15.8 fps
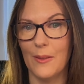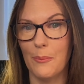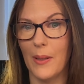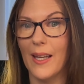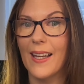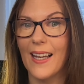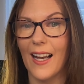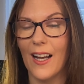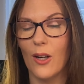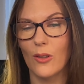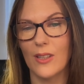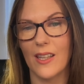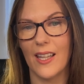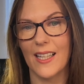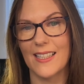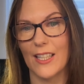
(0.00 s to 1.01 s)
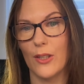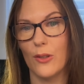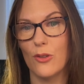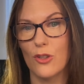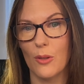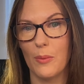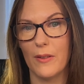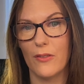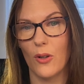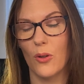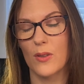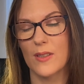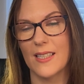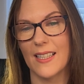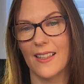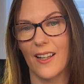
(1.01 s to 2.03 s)
pick out the things that you should be
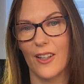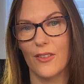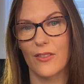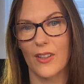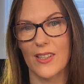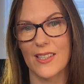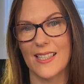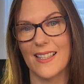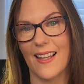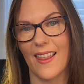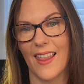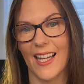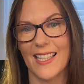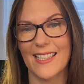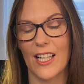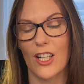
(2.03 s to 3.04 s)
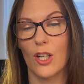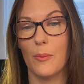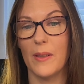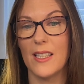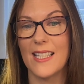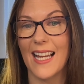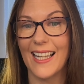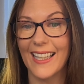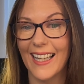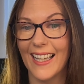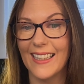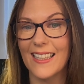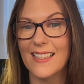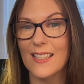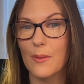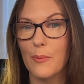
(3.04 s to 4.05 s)
focusing on versus the things that could be
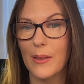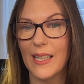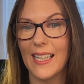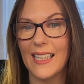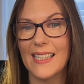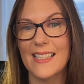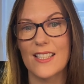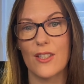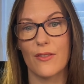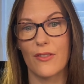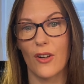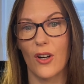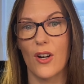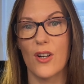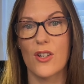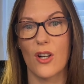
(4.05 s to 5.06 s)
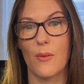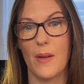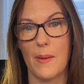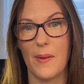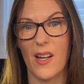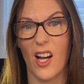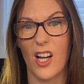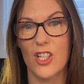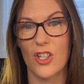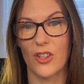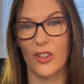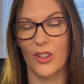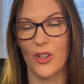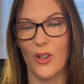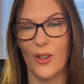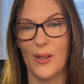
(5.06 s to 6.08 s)
delegated to somebody else, deferred, or maybe not done
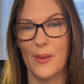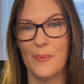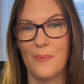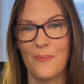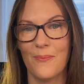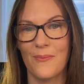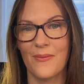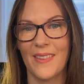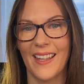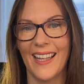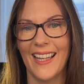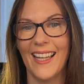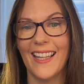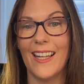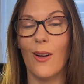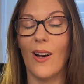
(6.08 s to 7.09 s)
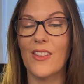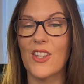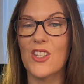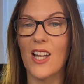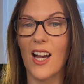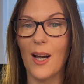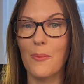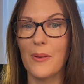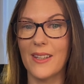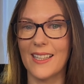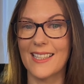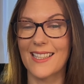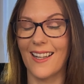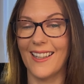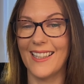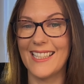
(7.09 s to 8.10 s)
at all. Now, at the top of
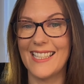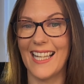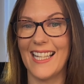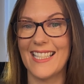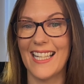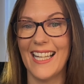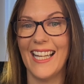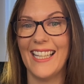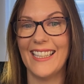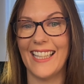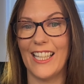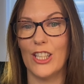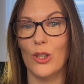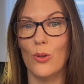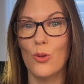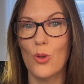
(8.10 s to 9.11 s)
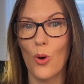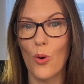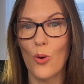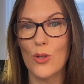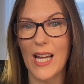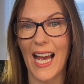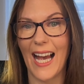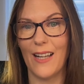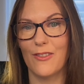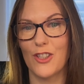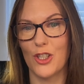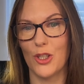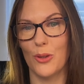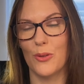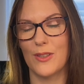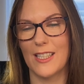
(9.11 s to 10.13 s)
this, I said that you don't have
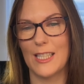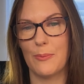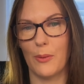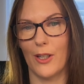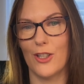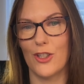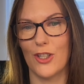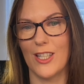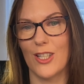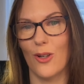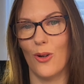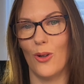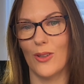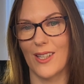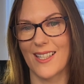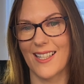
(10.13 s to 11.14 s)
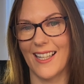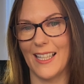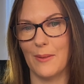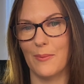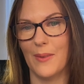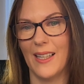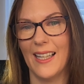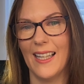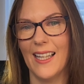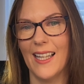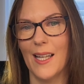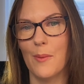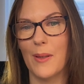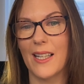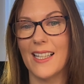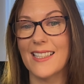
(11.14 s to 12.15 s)
to use the spreadsheet all the time
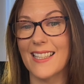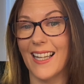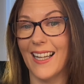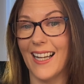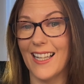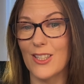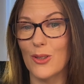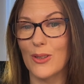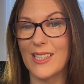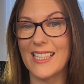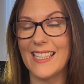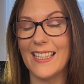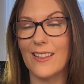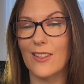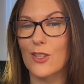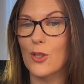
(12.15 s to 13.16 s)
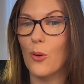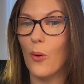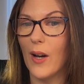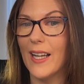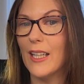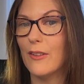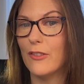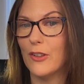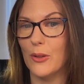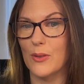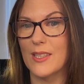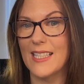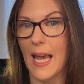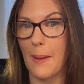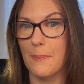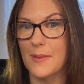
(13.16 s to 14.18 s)
because, as you can see, there's quite a few
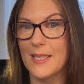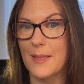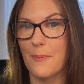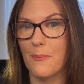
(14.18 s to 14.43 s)
steps.